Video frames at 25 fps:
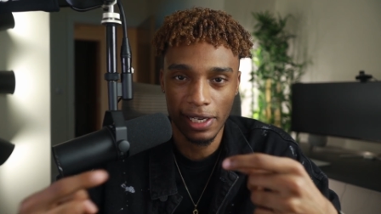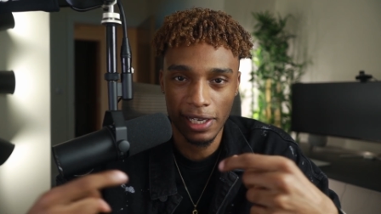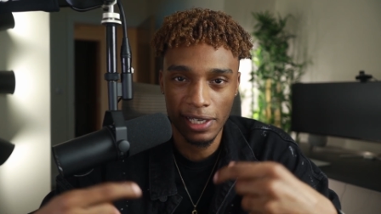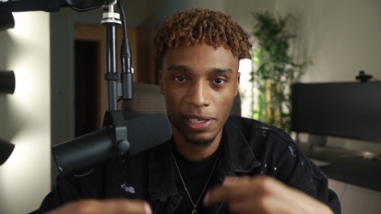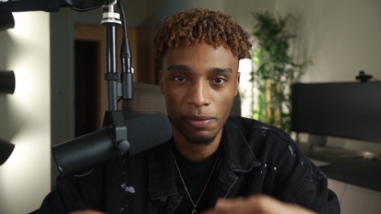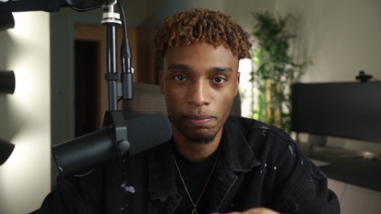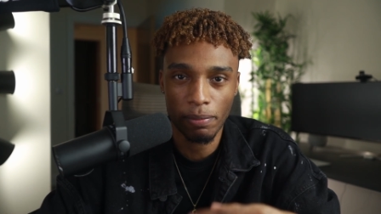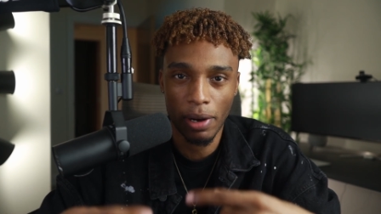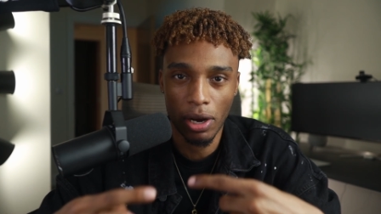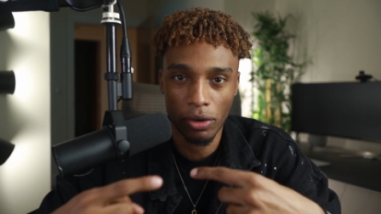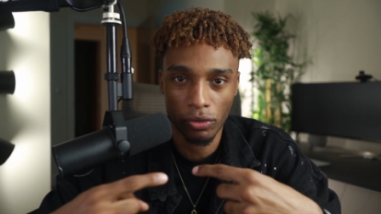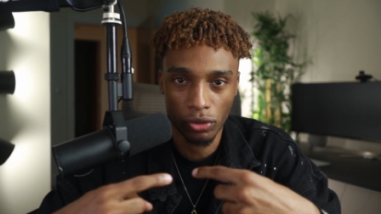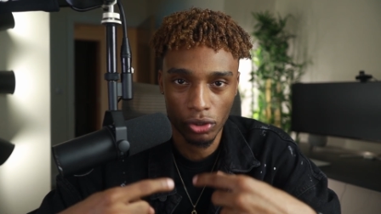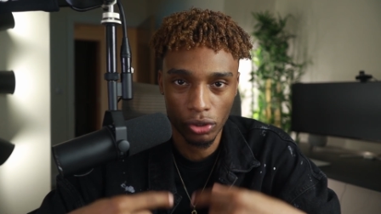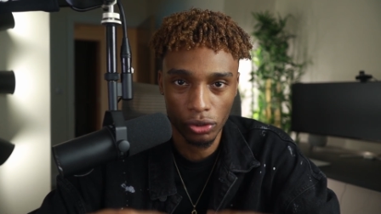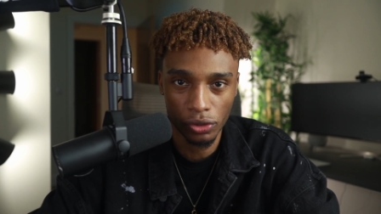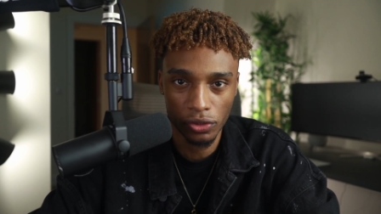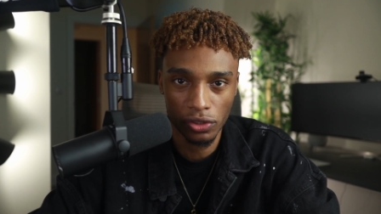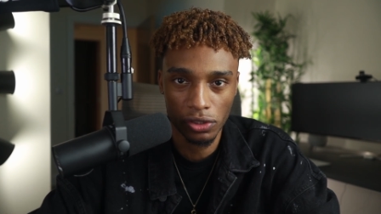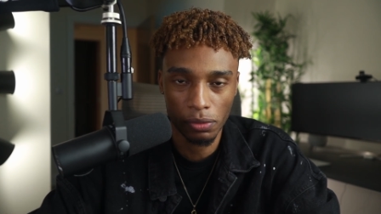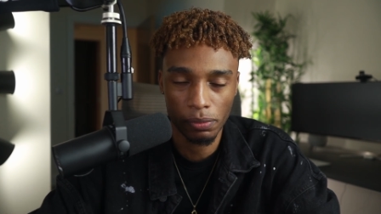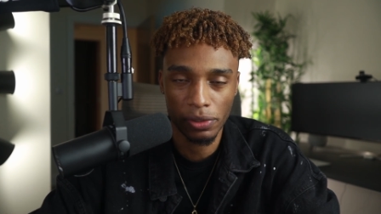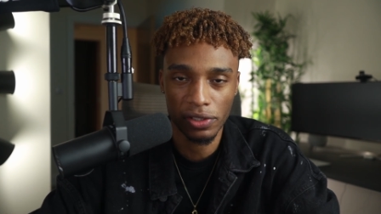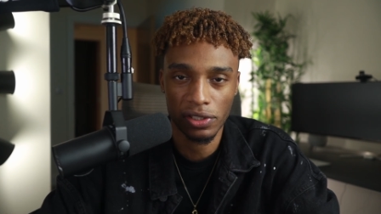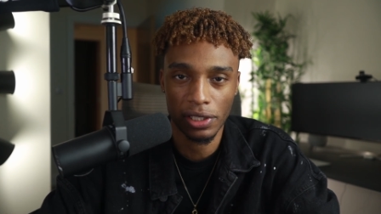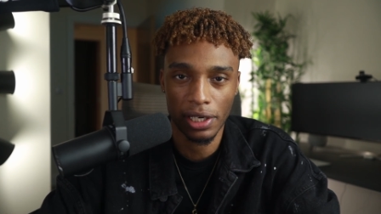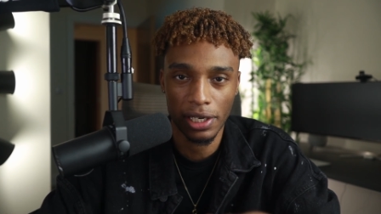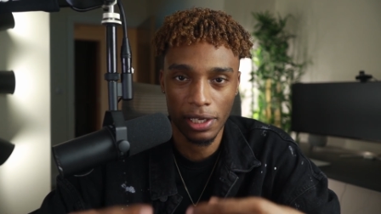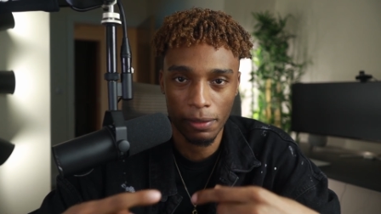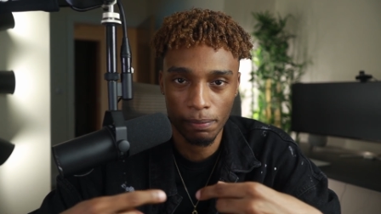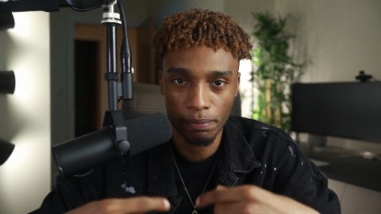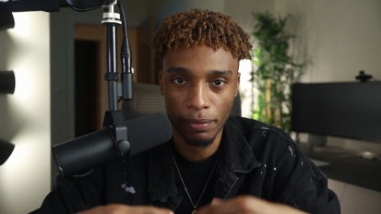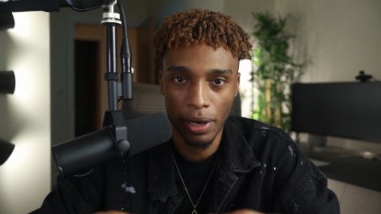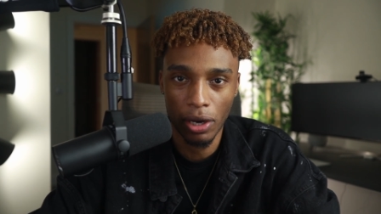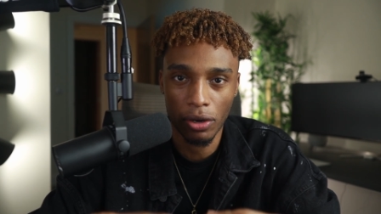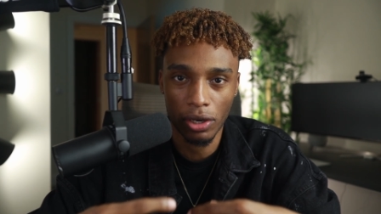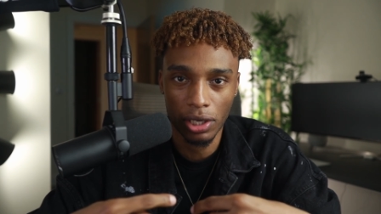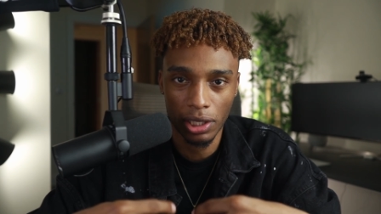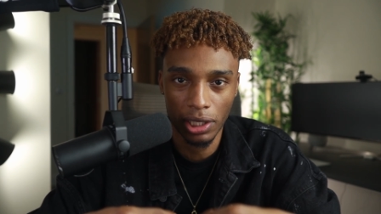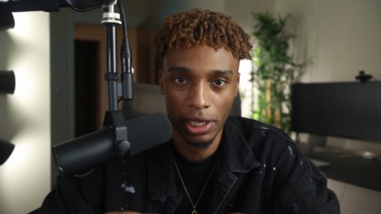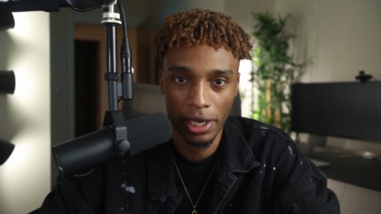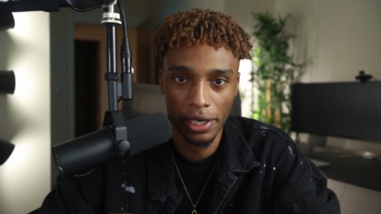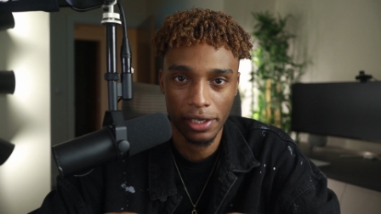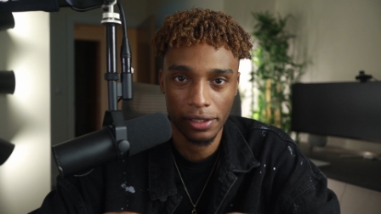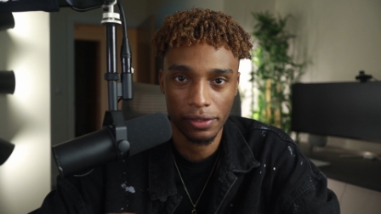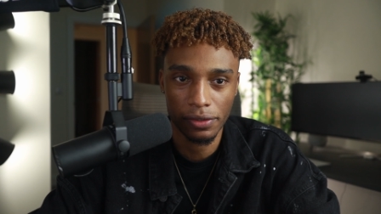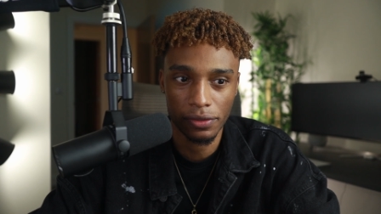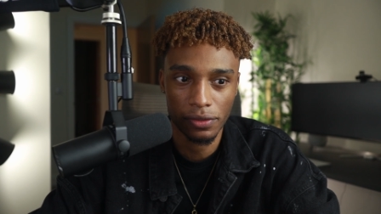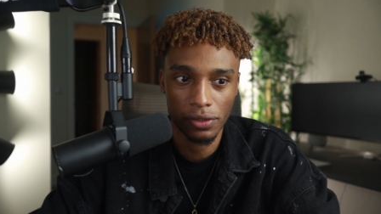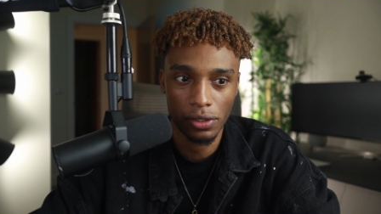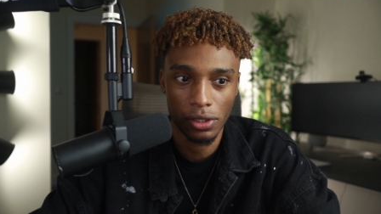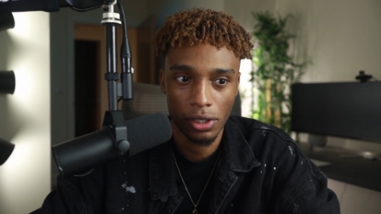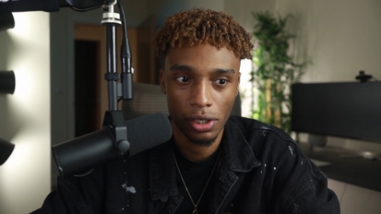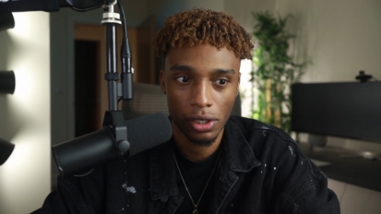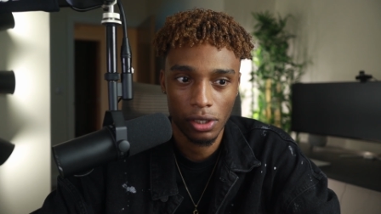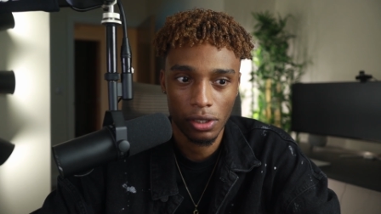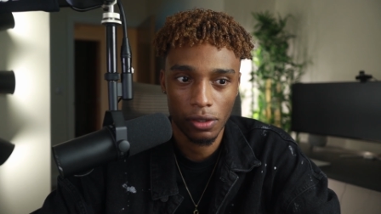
inbound customers and inbound clients